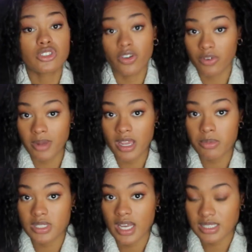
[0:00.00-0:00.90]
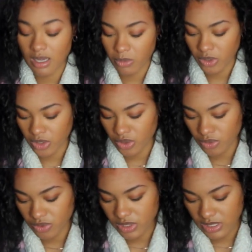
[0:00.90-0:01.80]
So for my heat protectant, I'm going to
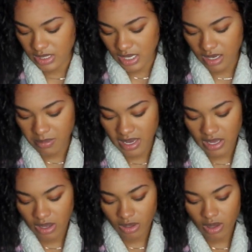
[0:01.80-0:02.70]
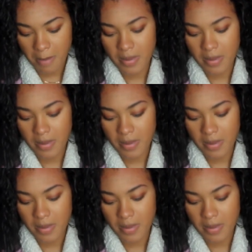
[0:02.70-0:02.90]
use the Mielle